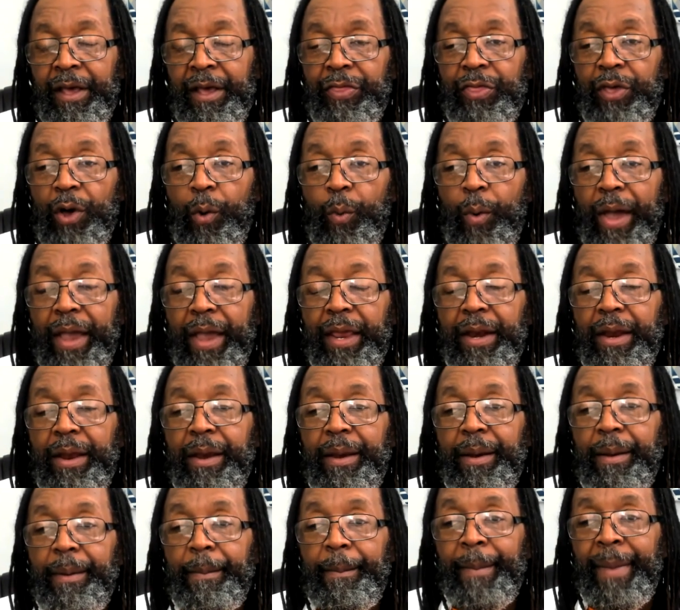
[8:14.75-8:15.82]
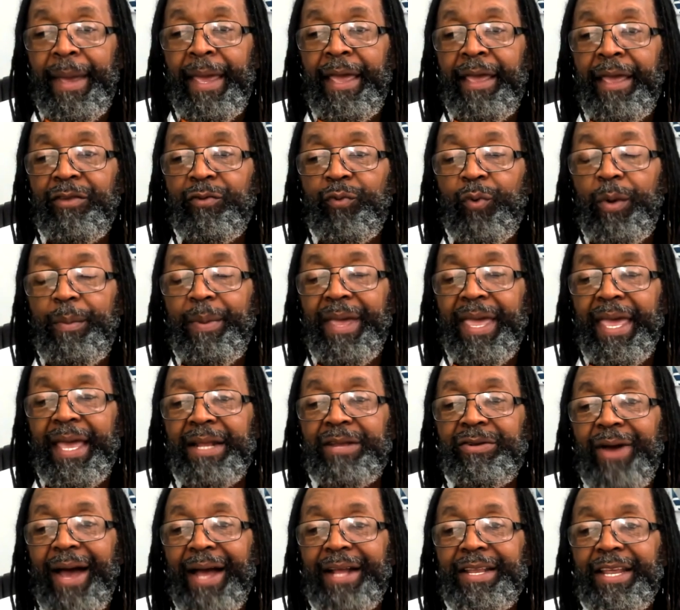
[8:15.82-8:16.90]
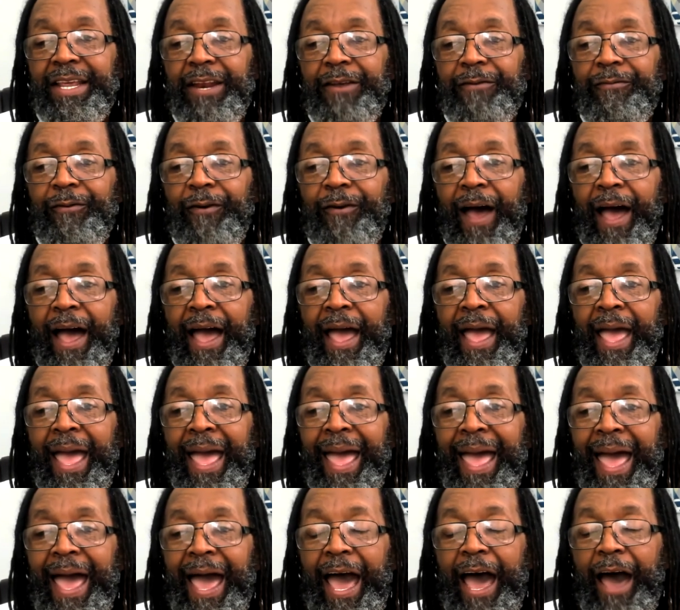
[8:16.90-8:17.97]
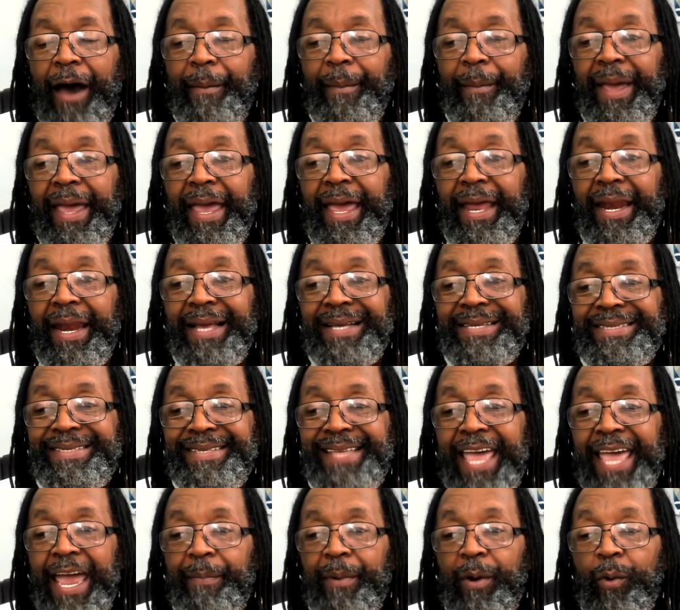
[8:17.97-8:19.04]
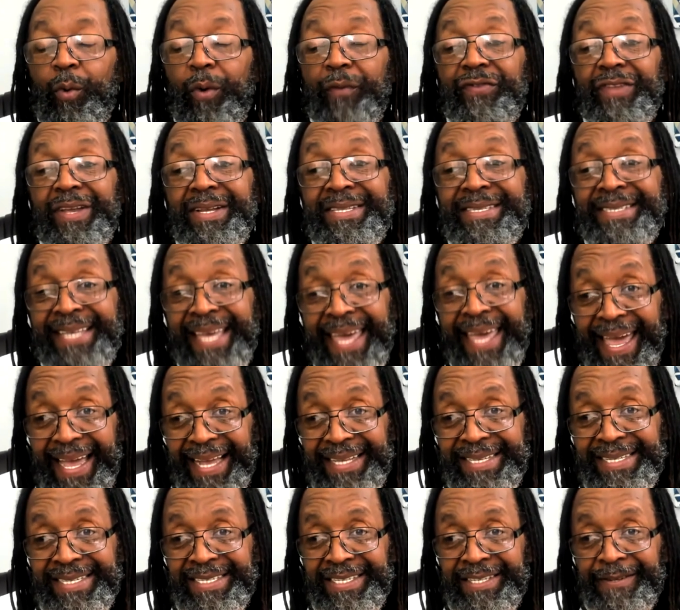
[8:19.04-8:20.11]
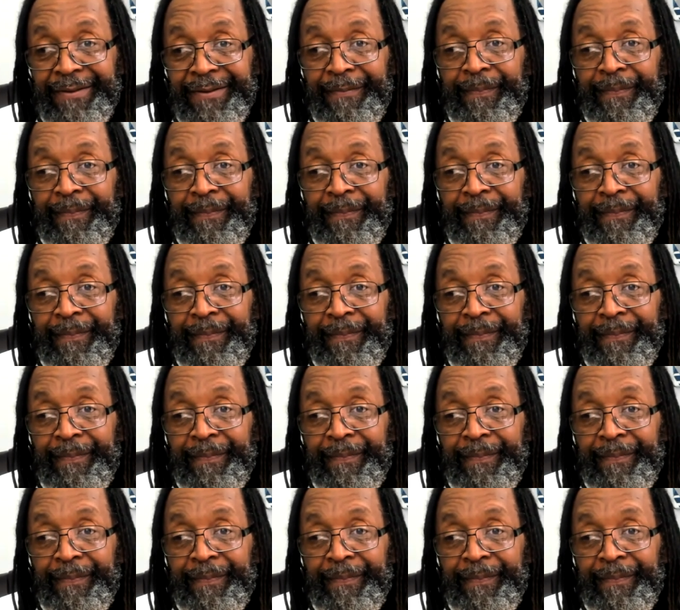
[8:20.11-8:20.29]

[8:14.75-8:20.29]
The awakening means we begin to identify how man has tampered with the text